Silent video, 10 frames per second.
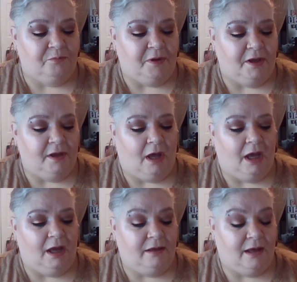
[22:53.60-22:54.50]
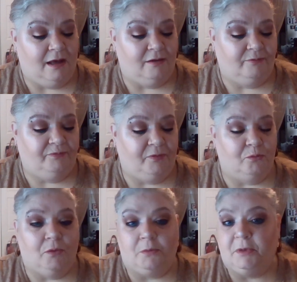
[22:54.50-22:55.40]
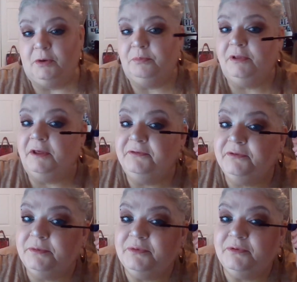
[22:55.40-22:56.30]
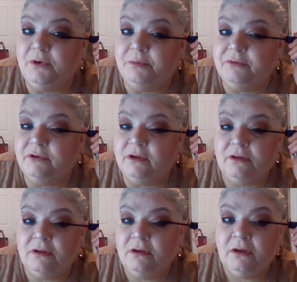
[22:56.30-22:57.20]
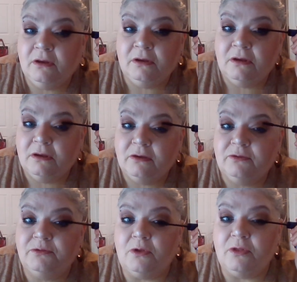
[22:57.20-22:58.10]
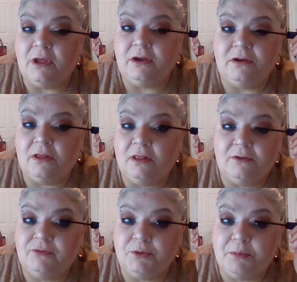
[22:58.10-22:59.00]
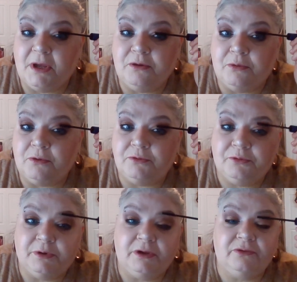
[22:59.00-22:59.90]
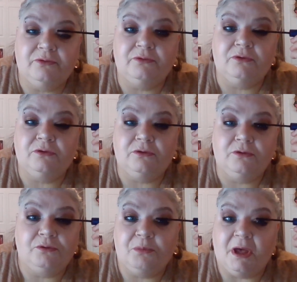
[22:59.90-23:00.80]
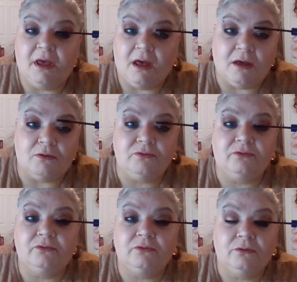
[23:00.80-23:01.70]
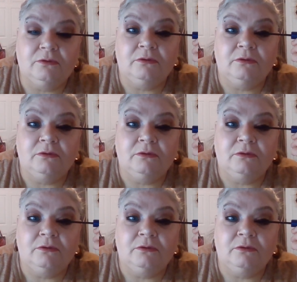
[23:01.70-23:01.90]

But I have the Walmart Plus subscription, so they deliver my groceries to my house,